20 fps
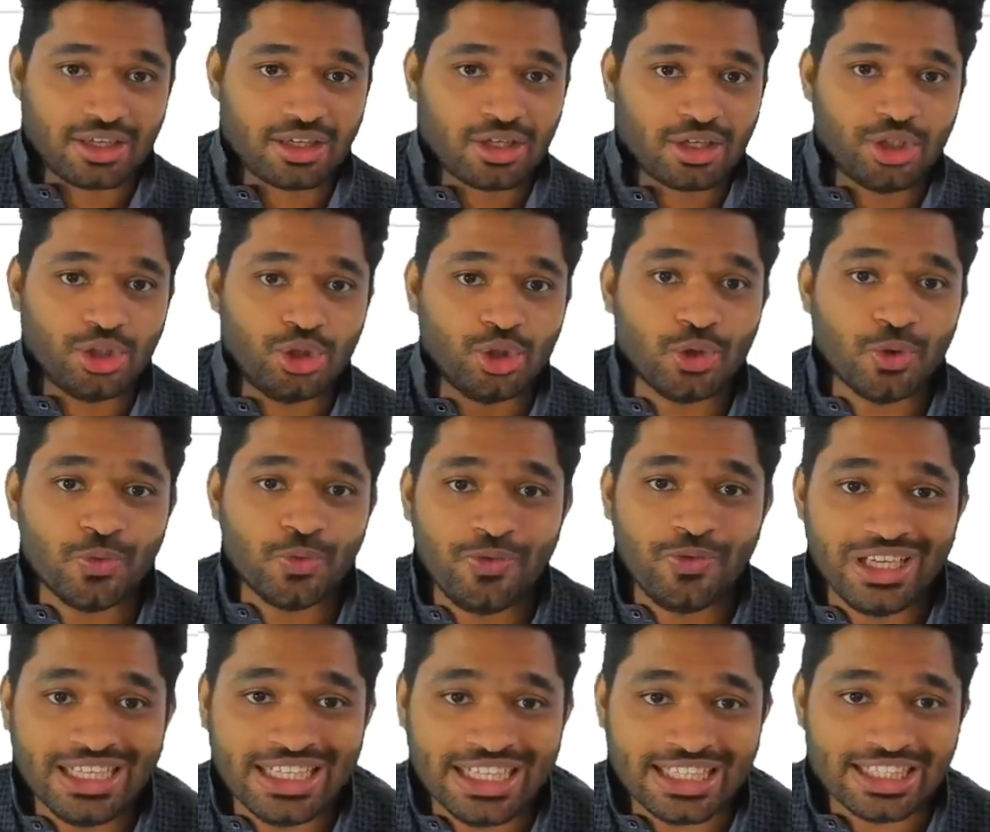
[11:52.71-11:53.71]
you
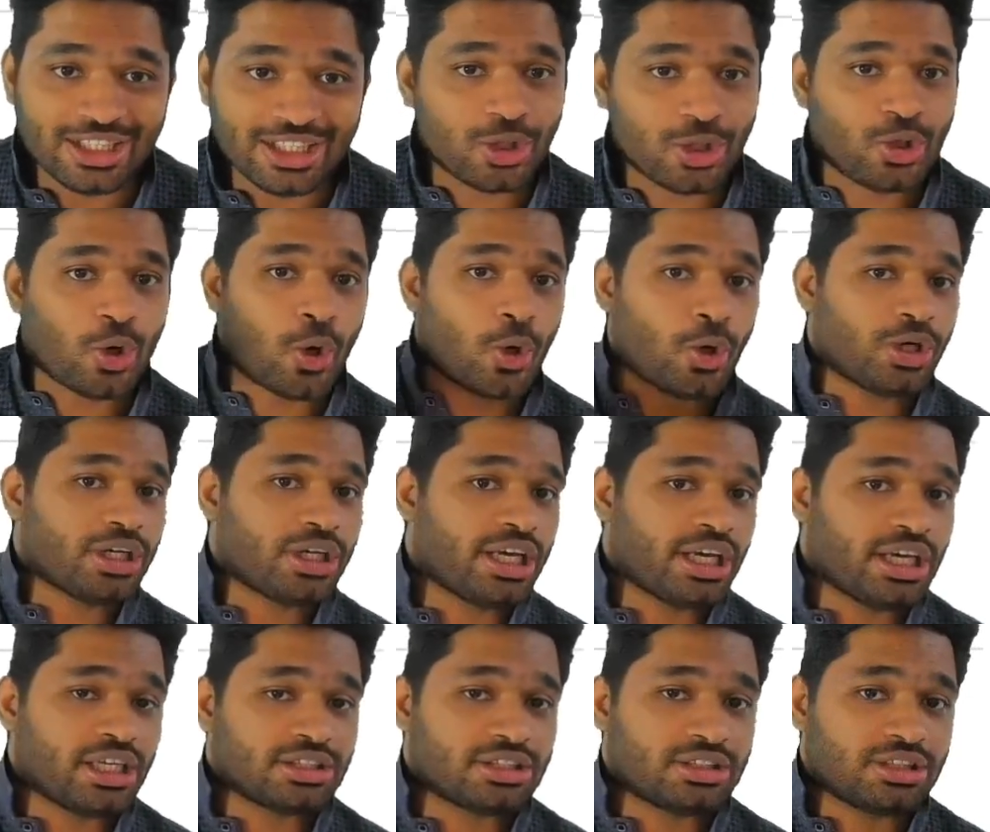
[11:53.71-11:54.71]
winning the court
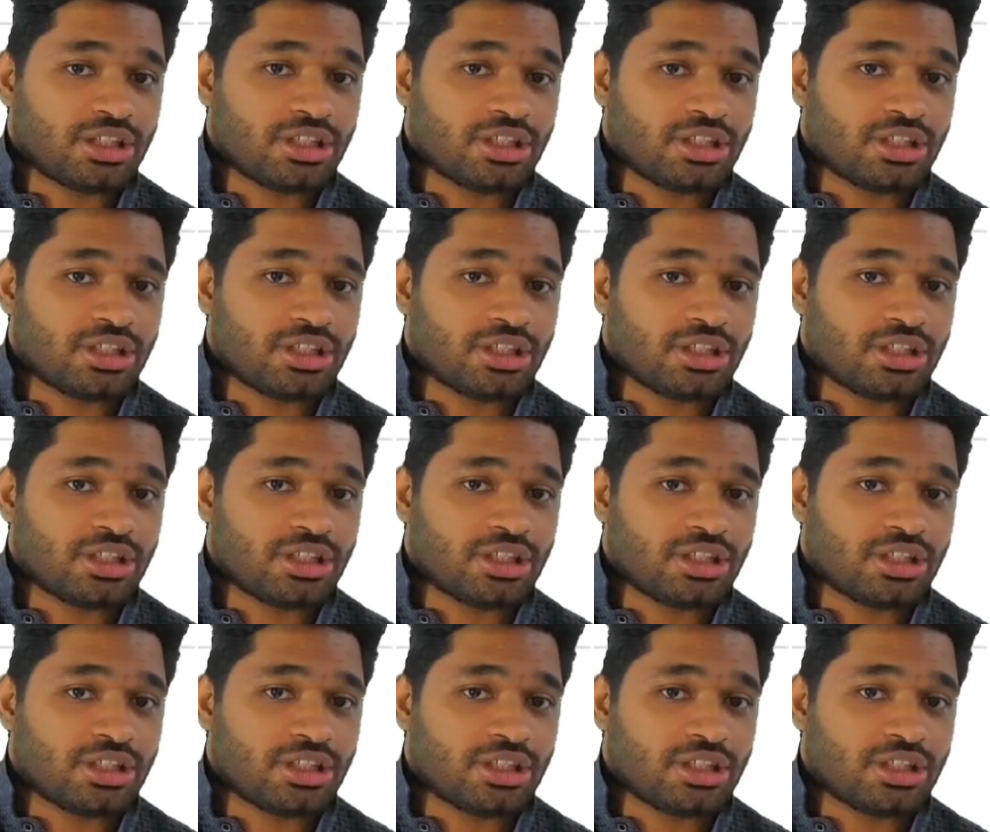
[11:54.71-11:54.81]
case,